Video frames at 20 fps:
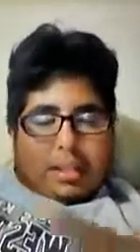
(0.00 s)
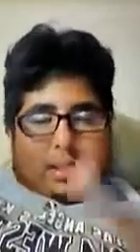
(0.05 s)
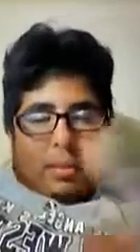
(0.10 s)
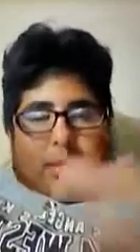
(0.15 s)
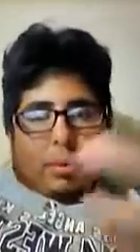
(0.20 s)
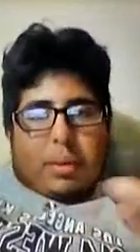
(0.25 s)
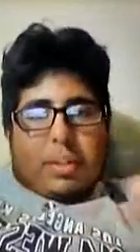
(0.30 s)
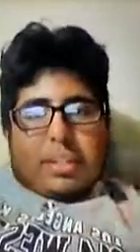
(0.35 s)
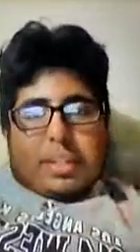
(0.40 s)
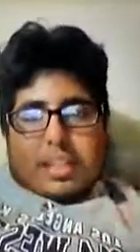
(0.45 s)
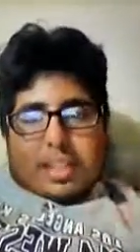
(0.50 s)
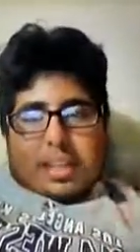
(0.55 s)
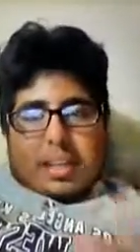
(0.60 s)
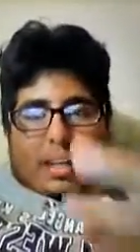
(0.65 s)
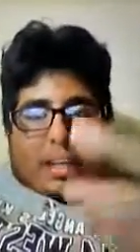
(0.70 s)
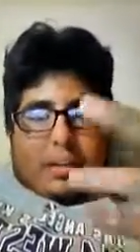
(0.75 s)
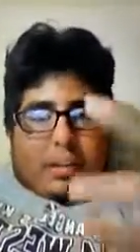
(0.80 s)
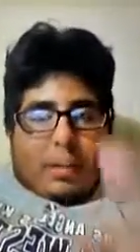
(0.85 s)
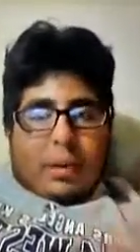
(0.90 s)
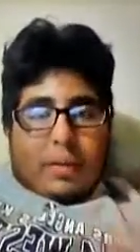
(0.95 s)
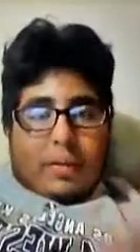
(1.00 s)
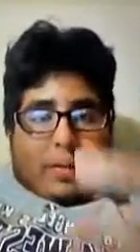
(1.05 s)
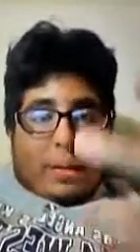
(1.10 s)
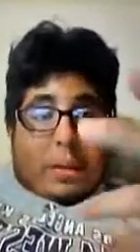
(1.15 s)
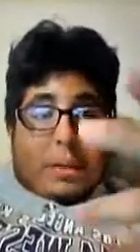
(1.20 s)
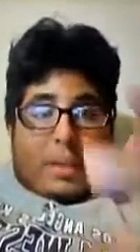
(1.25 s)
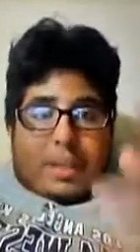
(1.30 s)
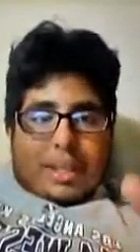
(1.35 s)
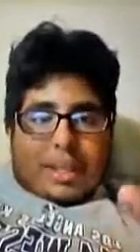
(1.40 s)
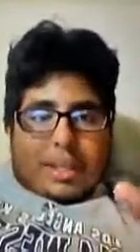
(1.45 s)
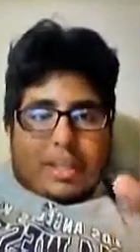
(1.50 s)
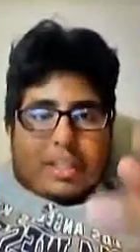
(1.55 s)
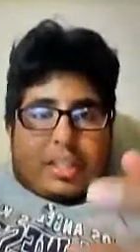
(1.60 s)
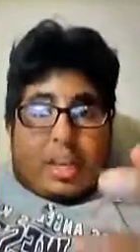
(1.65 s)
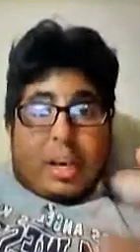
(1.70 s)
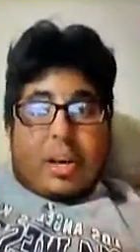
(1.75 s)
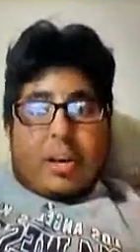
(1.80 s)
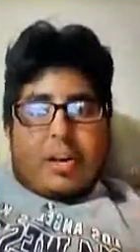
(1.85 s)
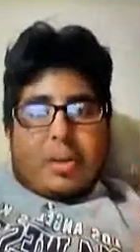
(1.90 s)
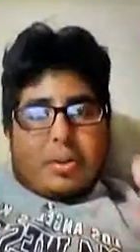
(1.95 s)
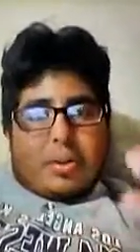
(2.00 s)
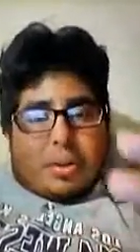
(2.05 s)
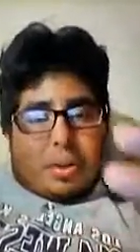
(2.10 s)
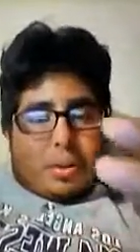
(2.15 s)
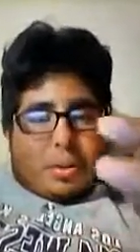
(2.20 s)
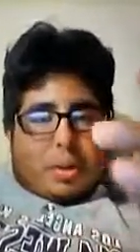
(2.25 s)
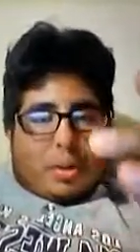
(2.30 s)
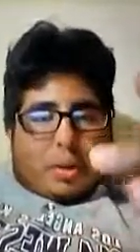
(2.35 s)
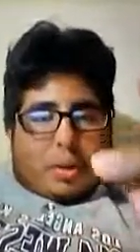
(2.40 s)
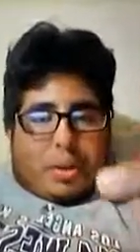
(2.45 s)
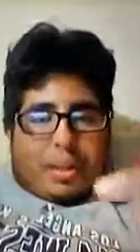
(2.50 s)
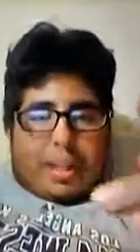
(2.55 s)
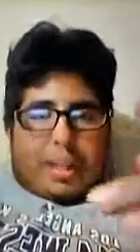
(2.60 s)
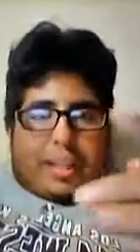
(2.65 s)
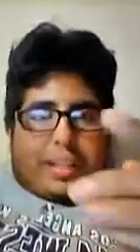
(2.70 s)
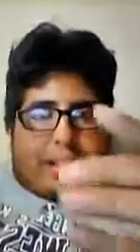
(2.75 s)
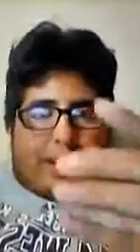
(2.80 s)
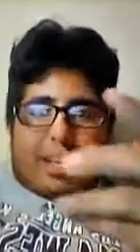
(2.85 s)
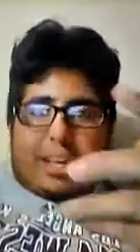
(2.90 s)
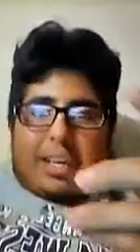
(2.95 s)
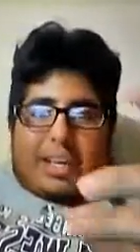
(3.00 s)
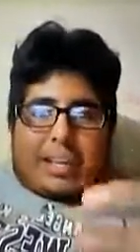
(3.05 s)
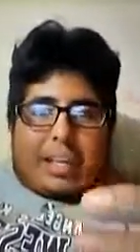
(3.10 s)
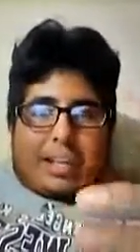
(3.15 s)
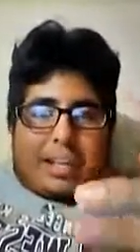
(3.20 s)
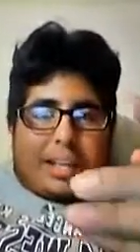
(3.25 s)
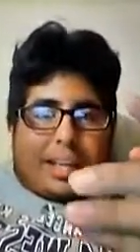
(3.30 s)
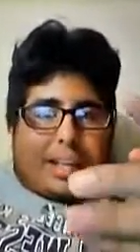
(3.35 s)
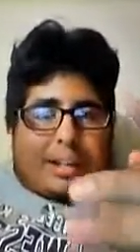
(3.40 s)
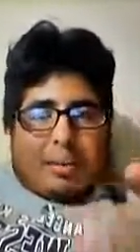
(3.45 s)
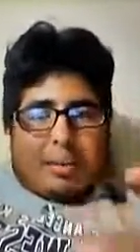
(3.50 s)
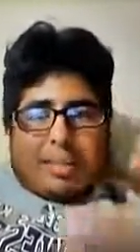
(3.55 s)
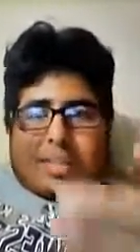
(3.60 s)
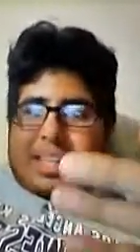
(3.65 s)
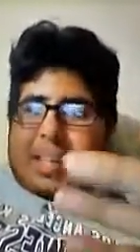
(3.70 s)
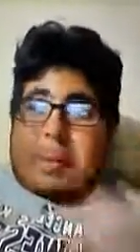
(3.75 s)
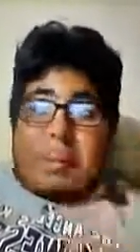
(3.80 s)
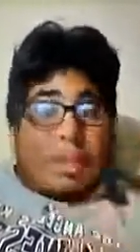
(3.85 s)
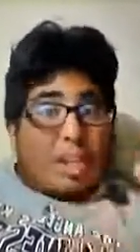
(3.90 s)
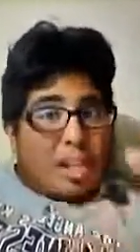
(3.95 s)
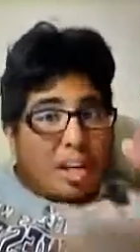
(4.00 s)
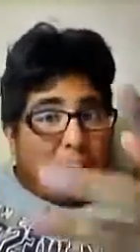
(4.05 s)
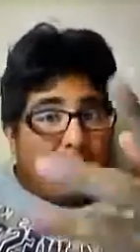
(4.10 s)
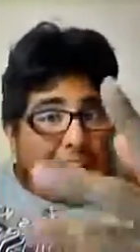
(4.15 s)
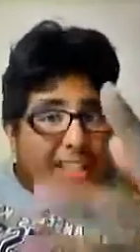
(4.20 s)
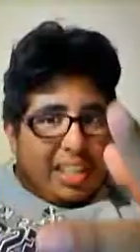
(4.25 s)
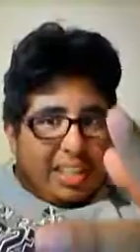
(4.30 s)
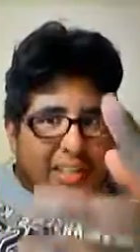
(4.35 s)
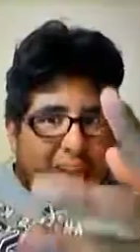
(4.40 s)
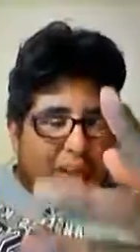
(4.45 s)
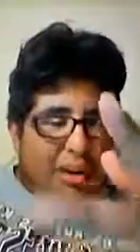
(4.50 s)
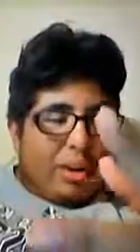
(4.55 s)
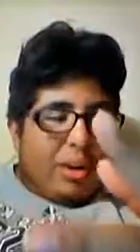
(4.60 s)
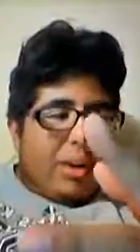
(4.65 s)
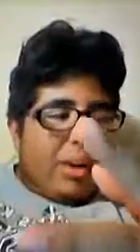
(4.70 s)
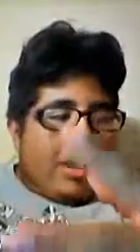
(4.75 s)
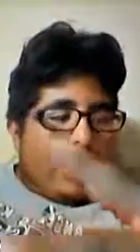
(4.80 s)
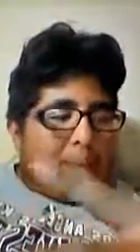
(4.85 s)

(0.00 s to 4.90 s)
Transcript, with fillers: the reason uh, referees didn't saw it, you know, or they, they, they thought it wasn't that much contact, you know,